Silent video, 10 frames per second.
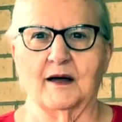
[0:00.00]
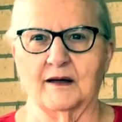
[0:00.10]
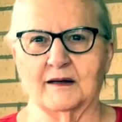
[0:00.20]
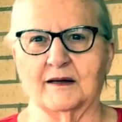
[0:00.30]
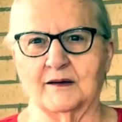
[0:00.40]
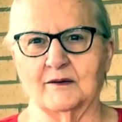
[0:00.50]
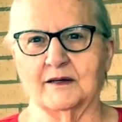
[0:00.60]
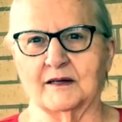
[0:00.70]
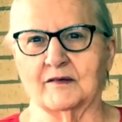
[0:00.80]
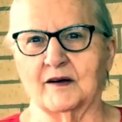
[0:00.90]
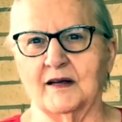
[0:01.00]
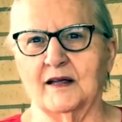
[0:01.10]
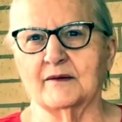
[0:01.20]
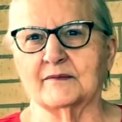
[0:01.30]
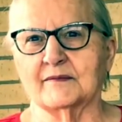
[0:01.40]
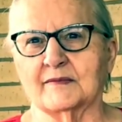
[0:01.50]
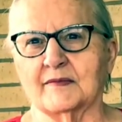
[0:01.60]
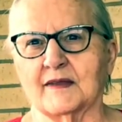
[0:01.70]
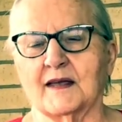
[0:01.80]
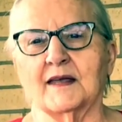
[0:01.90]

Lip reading: Okay. Who was that, Eli, you said?